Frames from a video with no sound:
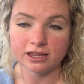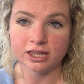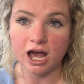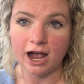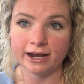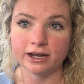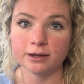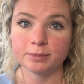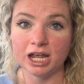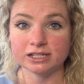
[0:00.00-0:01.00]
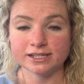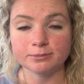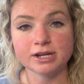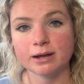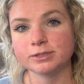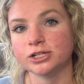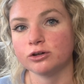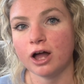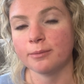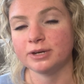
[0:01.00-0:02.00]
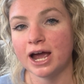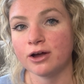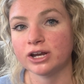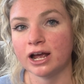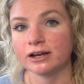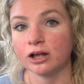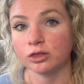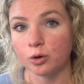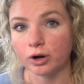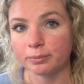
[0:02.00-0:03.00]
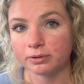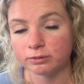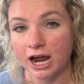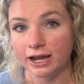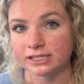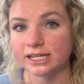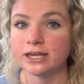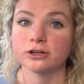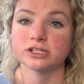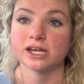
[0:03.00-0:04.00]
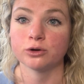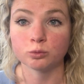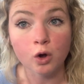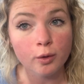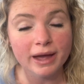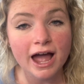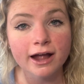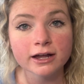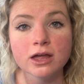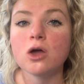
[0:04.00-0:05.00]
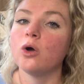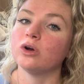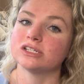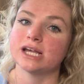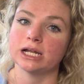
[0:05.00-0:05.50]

the item and sometimes it'll come down at a lower price. Either it's on rollback or it's on